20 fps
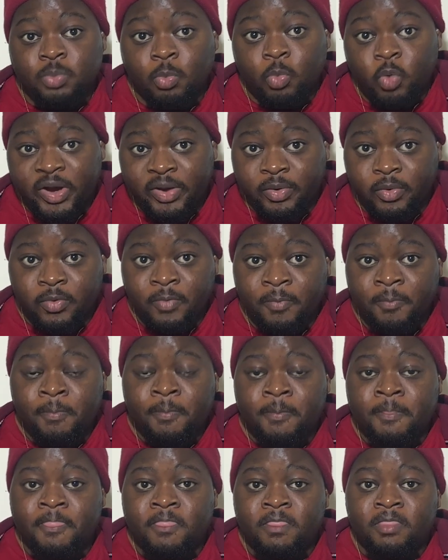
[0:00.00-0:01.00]
the Isienmwenro,
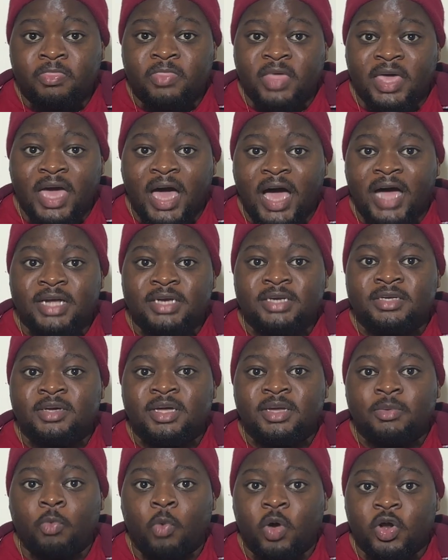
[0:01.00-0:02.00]
they
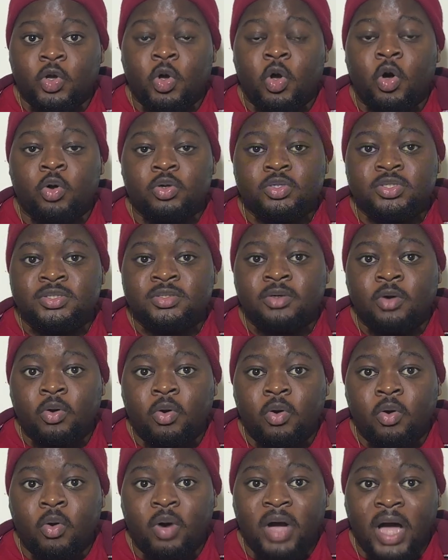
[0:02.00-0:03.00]
had one called
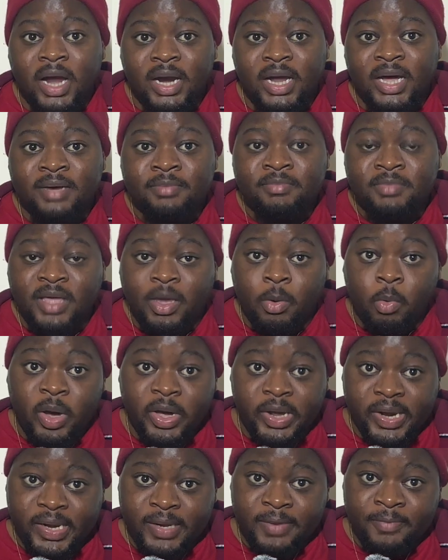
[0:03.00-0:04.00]
Ogala
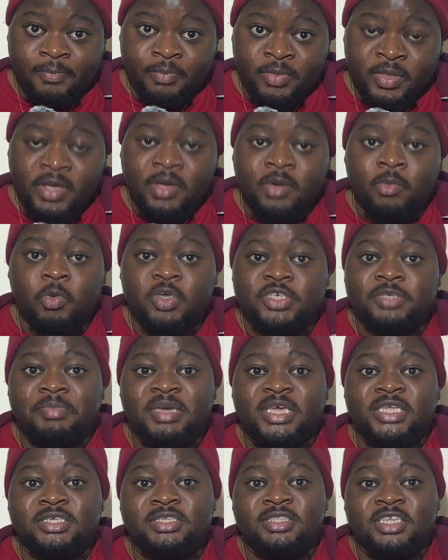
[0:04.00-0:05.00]
Ewere,
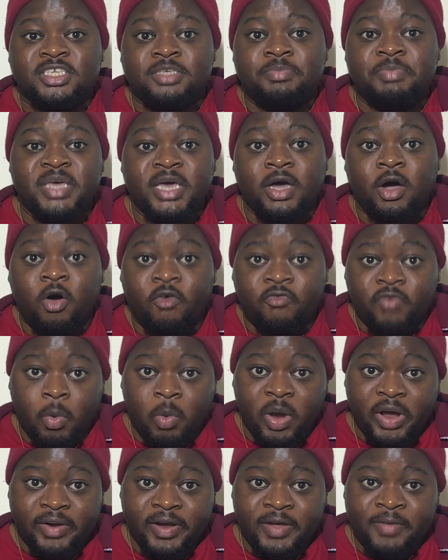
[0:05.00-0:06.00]
which means the spear
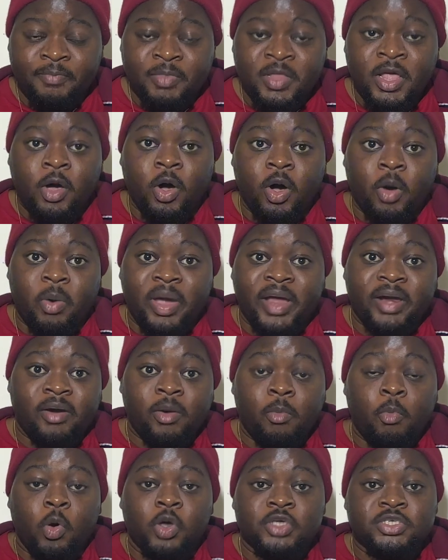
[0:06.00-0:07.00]
of Ewere.
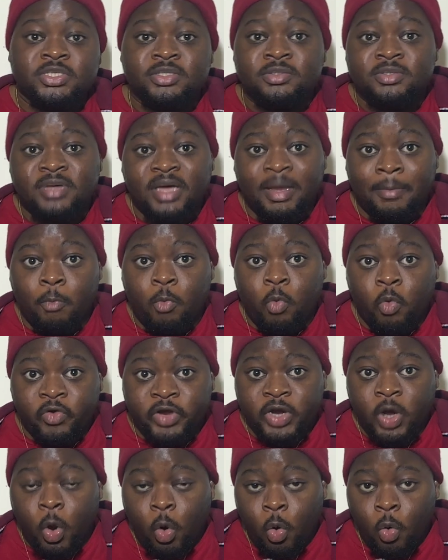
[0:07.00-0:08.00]
Ewere was a
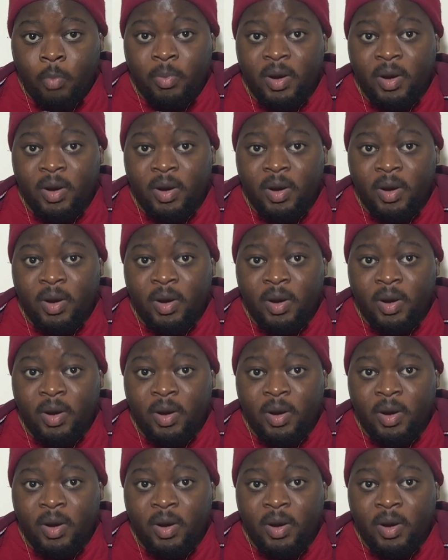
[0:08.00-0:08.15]
warrior